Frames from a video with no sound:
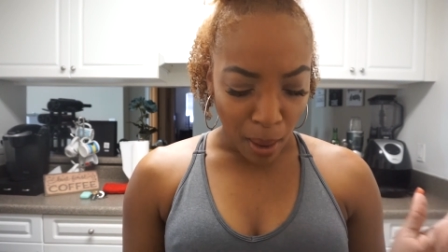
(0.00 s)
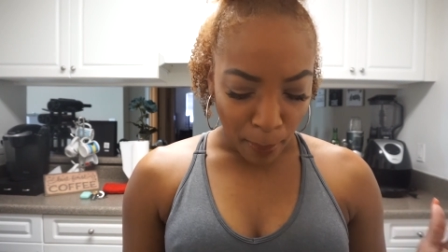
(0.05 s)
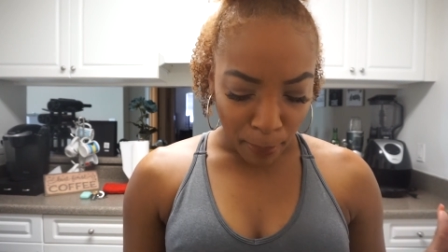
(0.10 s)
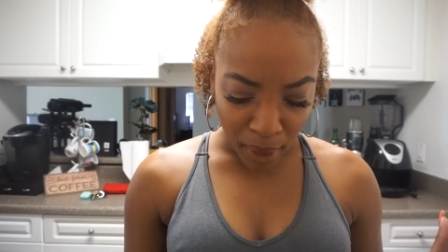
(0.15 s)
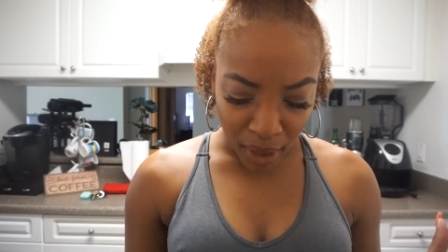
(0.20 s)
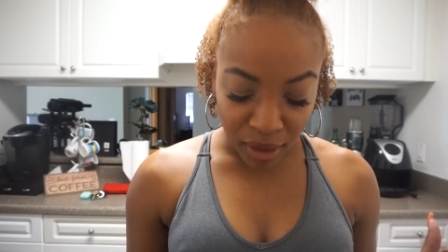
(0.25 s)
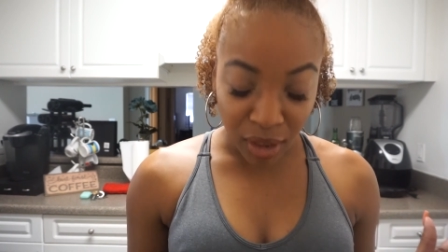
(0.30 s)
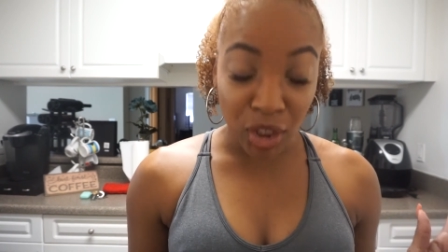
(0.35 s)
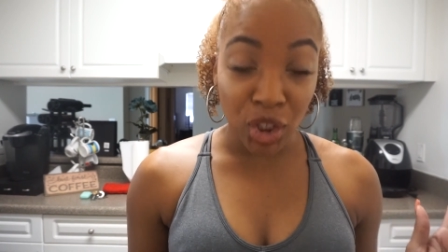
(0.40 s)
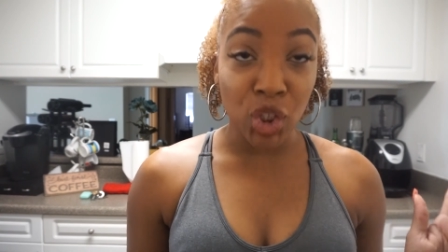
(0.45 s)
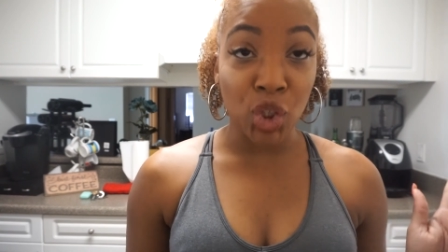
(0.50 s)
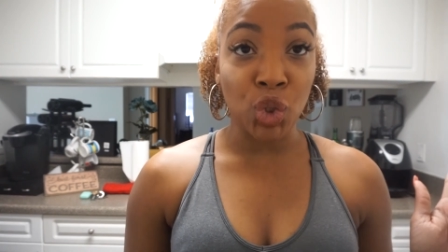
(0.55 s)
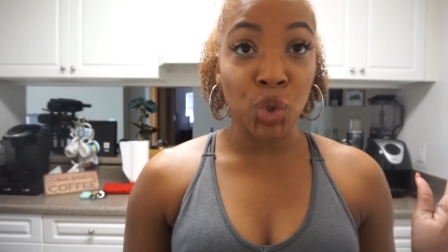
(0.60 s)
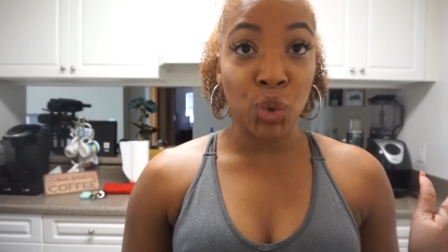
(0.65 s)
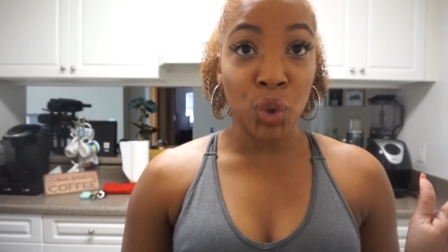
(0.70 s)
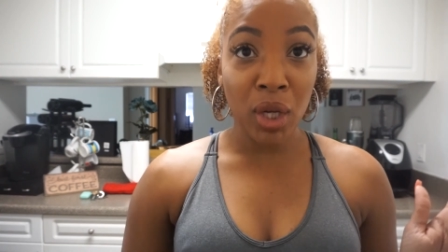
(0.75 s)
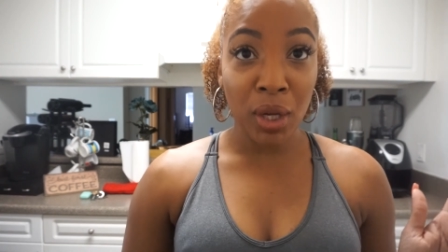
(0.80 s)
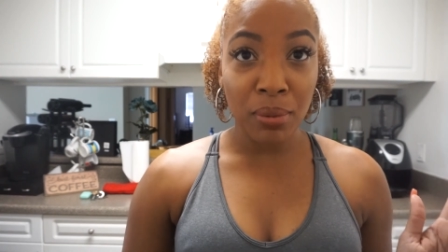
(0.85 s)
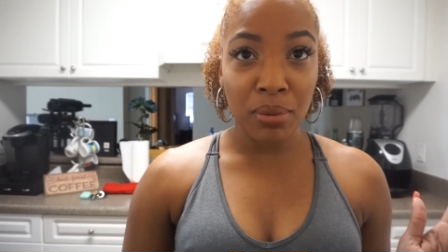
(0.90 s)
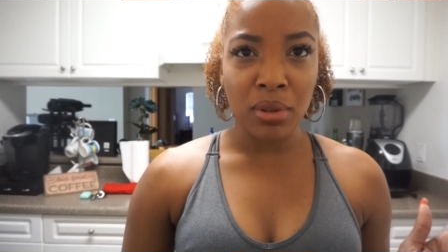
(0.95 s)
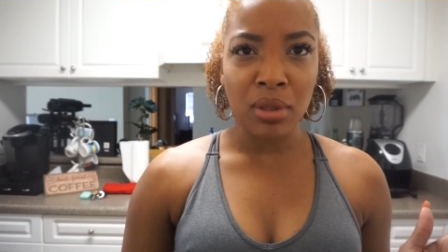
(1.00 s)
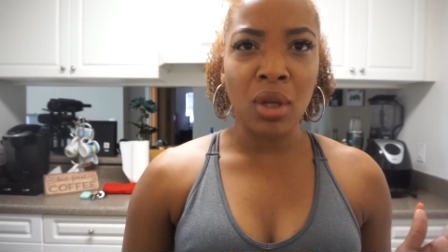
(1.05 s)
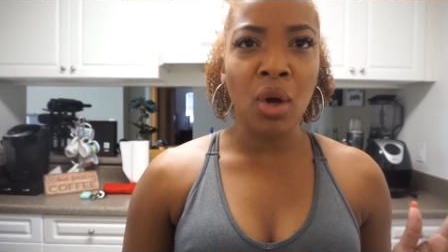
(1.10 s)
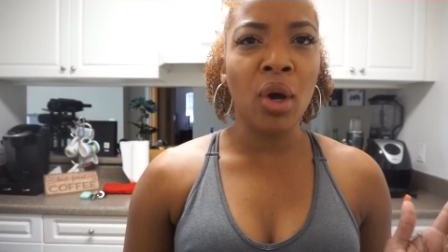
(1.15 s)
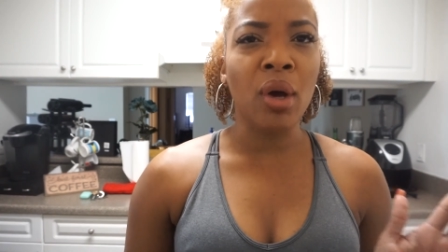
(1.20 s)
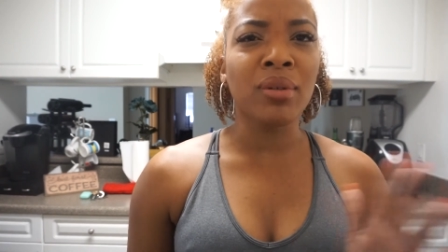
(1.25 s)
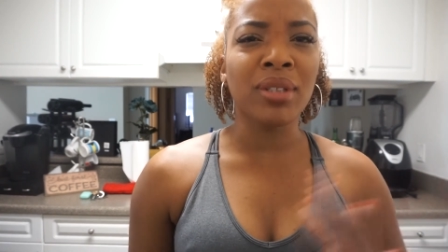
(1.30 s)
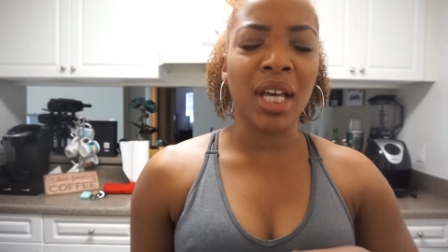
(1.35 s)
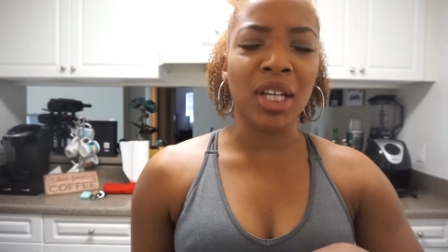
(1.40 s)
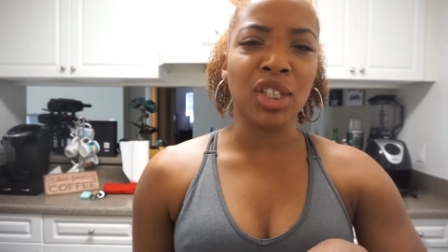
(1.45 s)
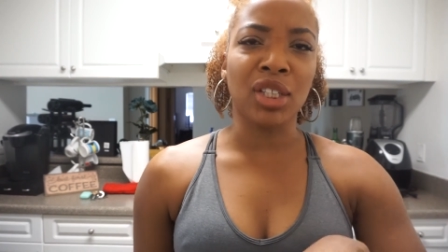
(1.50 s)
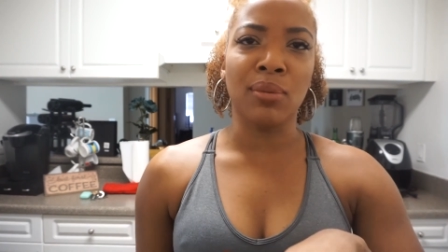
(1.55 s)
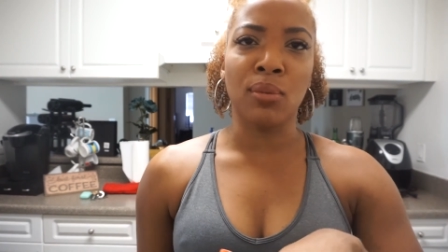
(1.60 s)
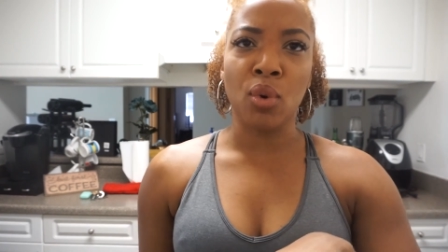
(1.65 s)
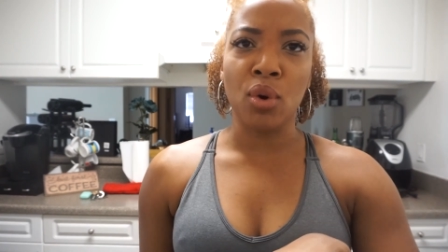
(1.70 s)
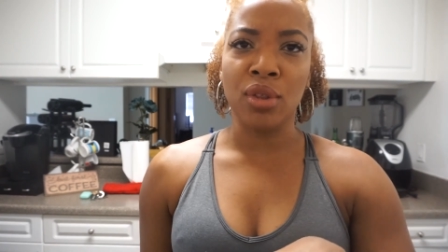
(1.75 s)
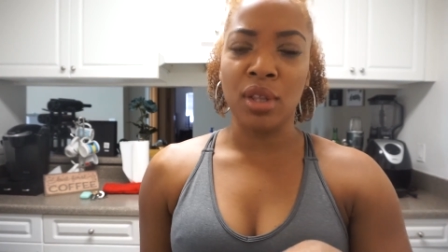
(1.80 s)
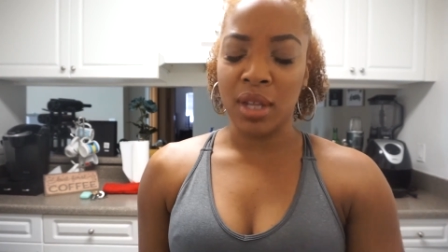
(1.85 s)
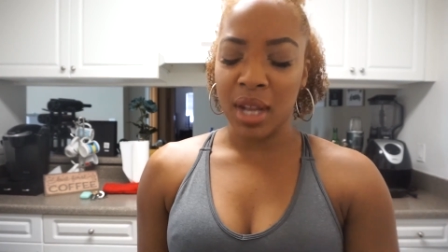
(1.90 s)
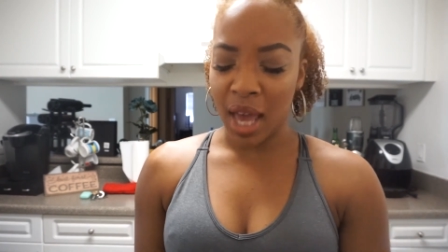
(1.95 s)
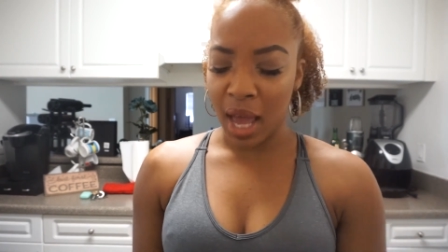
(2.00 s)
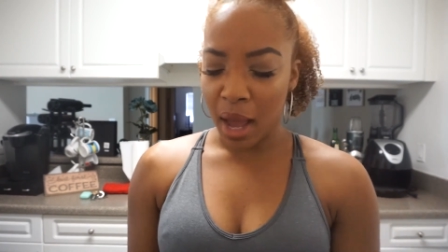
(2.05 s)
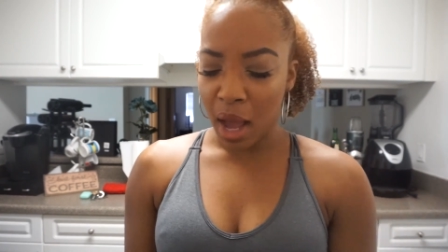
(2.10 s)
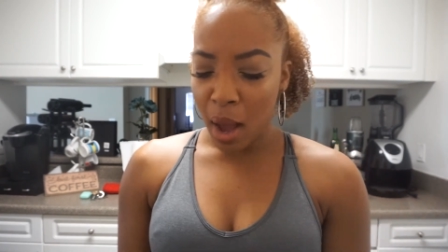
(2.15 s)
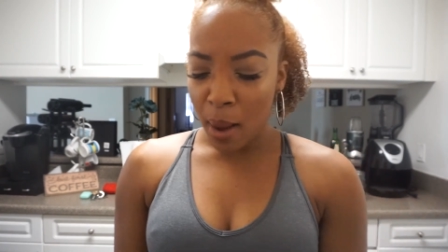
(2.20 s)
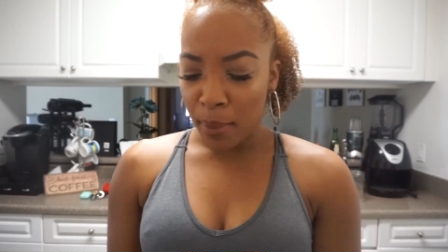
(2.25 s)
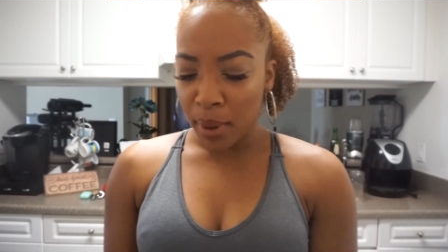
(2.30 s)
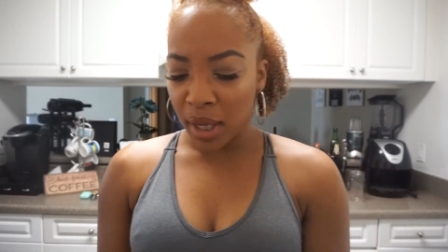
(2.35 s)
But the strips, no, it was actually more than that,